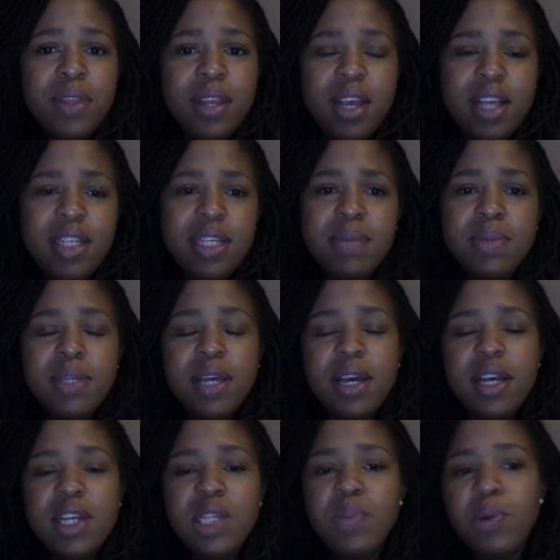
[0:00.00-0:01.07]
it seems
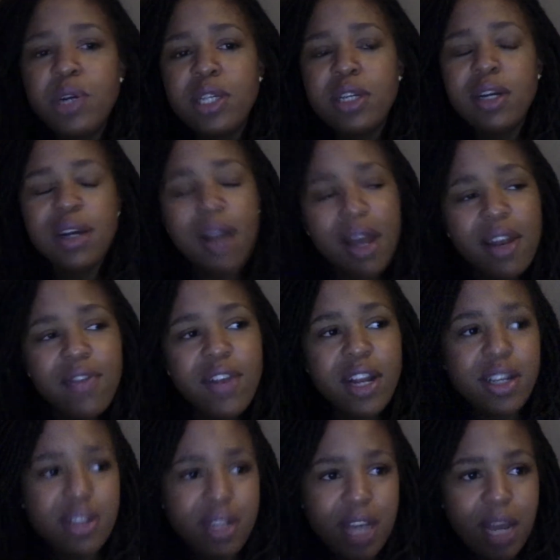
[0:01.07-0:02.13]
like sports are kind of an
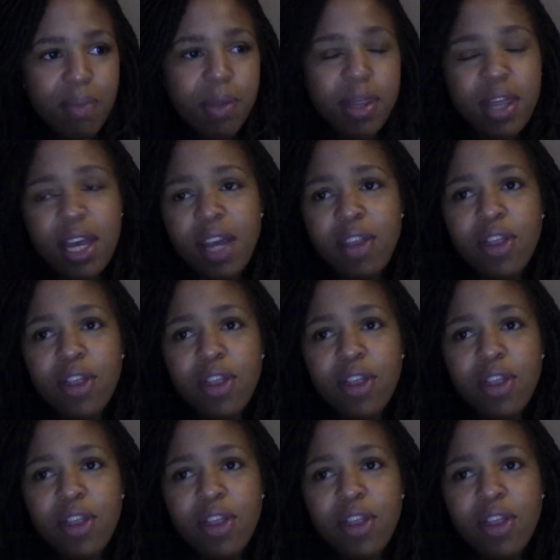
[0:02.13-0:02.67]
entertainment thing.